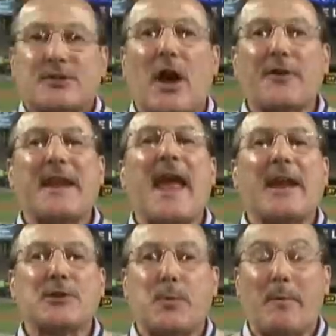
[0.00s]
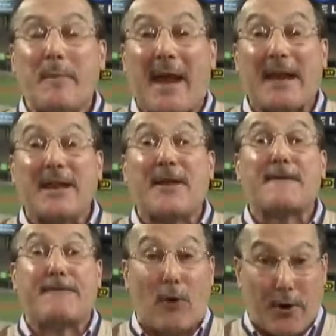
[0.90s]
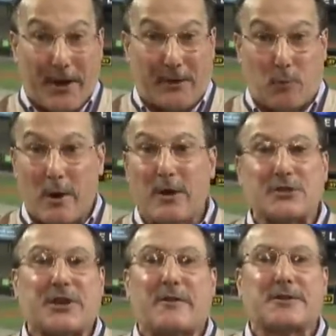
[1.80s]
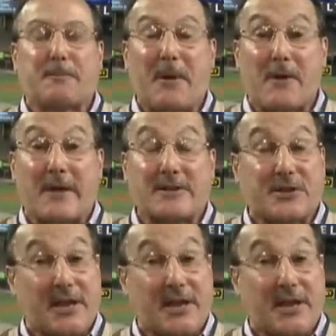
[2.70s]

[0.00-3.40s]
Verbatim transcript: So the Yankees will be making their 40th World Series appearance,